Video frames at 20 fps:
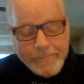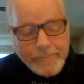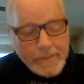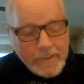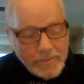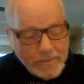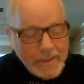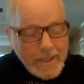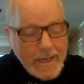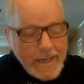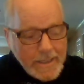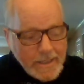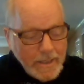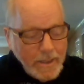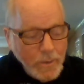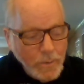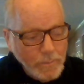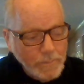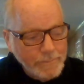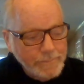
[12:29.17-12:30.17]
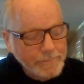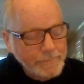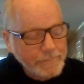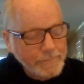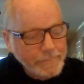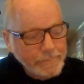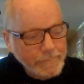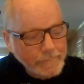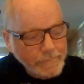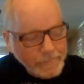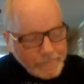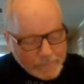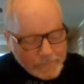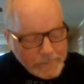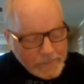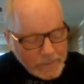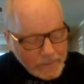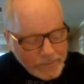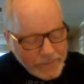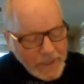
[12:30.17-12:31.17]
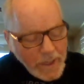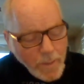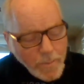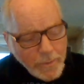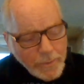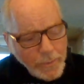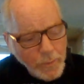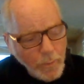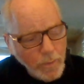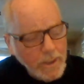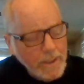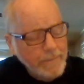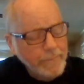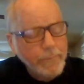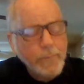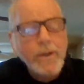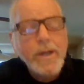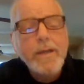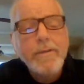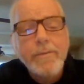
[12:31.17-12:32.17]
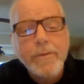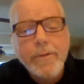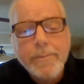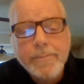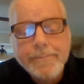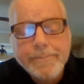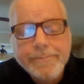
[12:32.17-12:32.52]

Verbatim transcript: stay, don't, stay home with your wife, whatever.